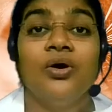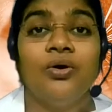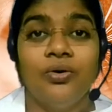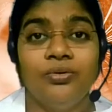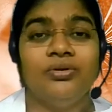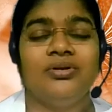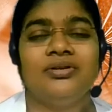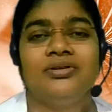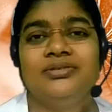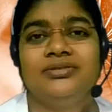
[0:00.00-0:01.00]
Or
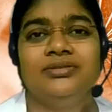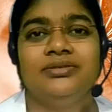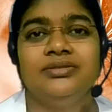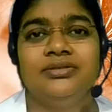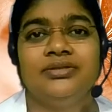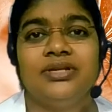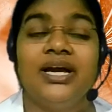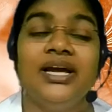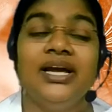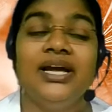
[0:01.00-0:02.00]

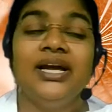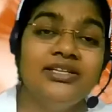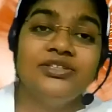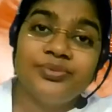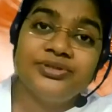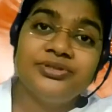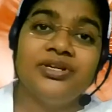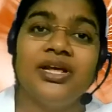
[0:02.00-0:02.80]
I like this person,